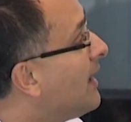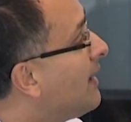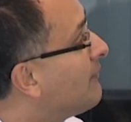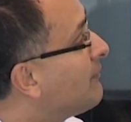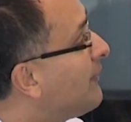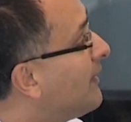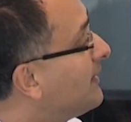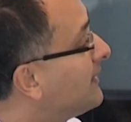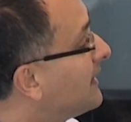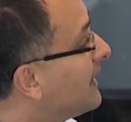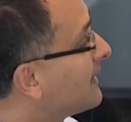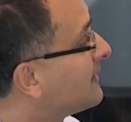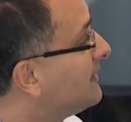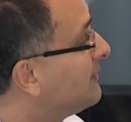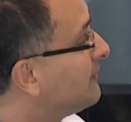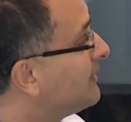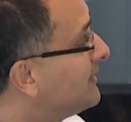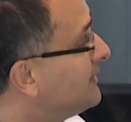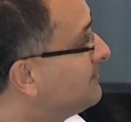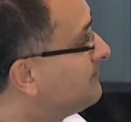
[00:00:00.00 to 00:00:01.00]
funding
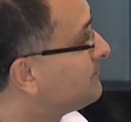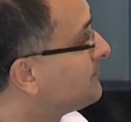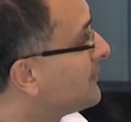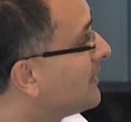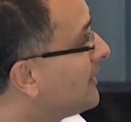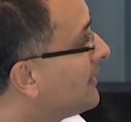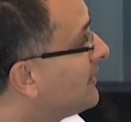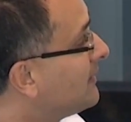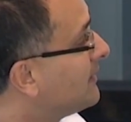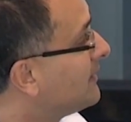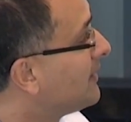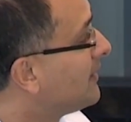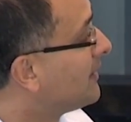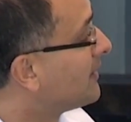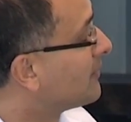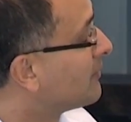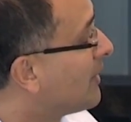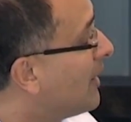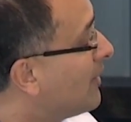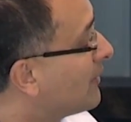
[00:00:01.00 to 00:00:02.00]
activity
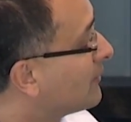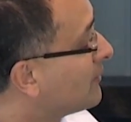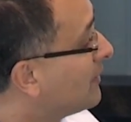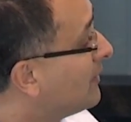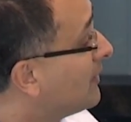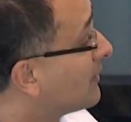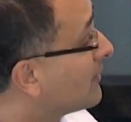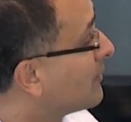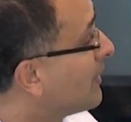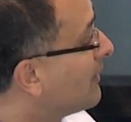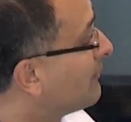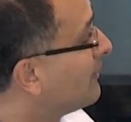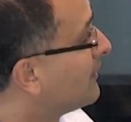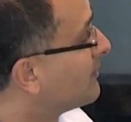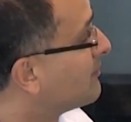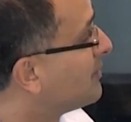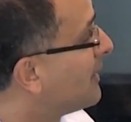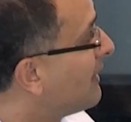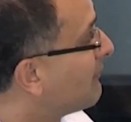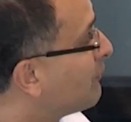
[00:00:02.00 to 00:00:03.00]
on
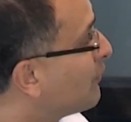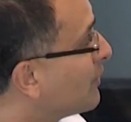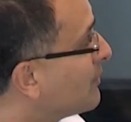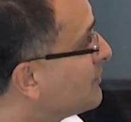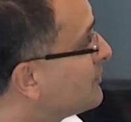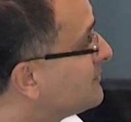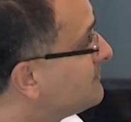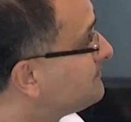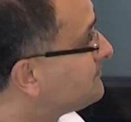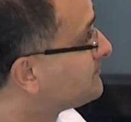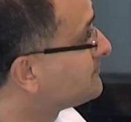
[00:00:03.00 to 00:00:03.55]
crowdfunding platforms.